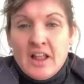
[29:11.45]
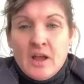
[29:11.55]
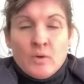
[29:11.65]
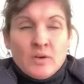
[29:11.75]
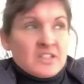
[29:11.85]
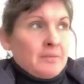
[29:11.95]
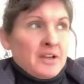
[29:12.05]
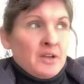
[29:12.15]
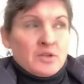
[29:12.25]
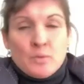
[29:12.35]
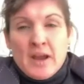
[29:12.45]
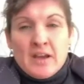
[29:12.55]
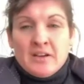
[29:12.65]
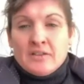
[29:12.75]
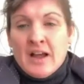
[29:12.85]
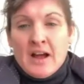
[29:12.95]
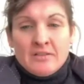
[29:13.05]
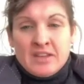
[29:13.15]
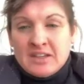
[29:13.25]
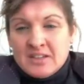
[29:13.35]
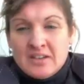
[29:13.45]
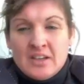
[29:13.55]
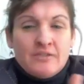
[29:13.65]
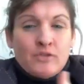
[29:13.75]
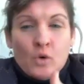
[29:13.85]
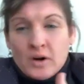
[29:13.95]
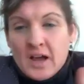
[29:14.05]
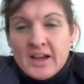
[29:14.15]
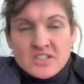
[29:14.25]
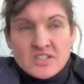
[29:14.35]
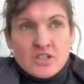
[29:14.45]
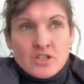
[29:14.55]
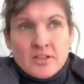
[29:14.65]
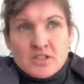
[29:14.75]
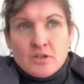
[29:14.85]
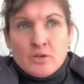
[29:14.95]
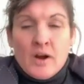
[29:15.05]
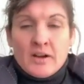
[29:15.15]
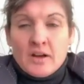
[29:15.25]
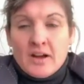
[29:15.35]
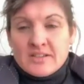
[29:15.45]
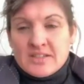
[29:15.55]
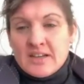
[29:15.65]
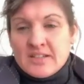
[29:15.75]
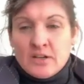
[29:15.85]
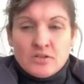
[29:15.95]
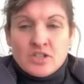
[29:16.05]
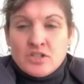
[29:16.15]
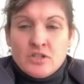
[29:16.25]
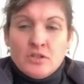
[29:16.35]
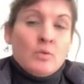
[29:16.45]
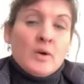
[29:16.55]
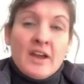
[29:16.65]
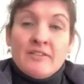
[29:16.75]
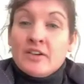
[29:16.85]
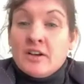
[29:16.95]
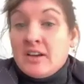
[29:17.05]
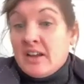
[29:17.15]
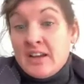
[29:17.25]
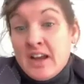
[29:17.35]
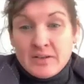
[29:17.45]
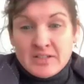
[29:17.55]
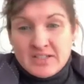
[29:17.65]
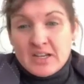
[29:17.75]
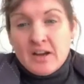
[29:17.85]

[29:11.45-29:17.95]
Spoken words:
Well, somebody was waiting around. They didn't need 4 guys to do it. So one got sent out to do whatever, and now it's done.